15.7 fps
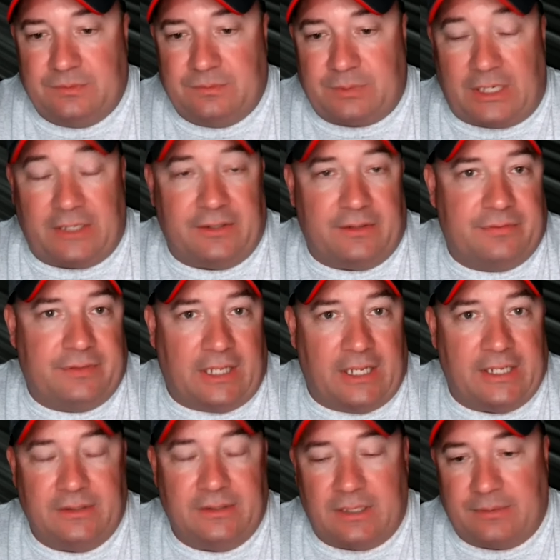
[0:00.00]
probably the
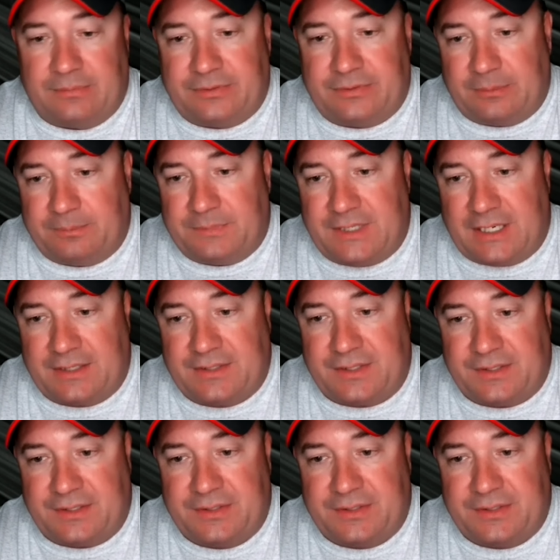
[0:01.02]
flight up from Texas.